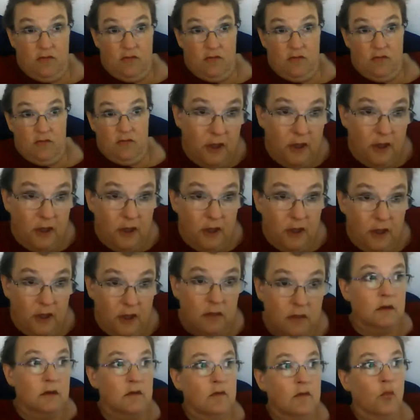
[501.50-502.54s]
I think
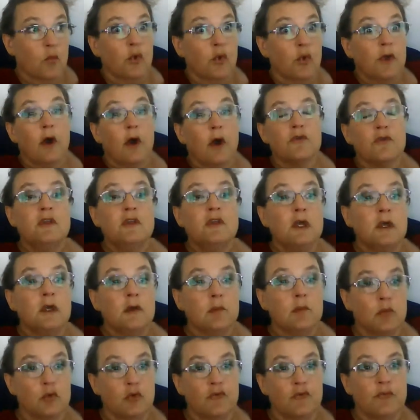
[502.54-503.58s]
that we are
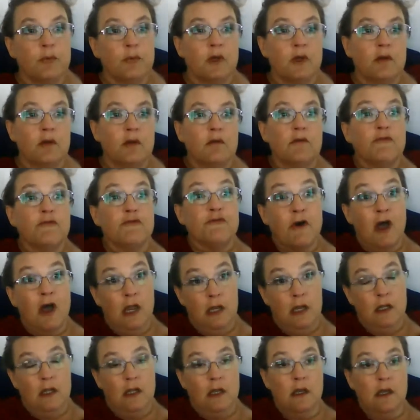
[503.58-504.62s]
seeing movement
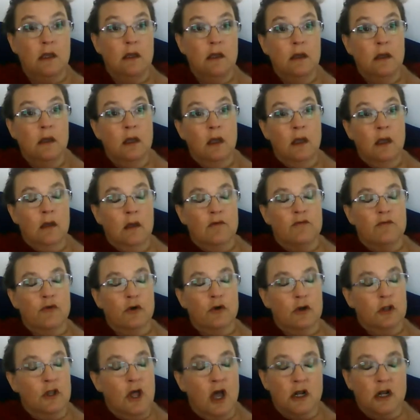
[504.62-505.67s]
finally.
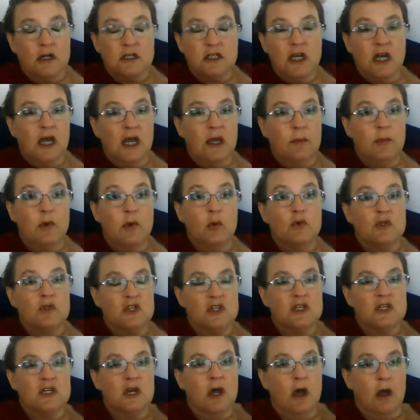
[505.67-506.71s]
For a long time it was
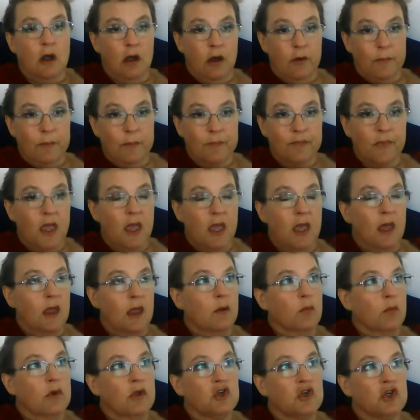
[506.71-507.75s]
stuck,
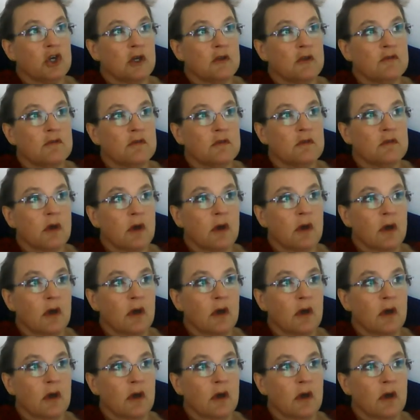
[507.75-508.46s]
and we just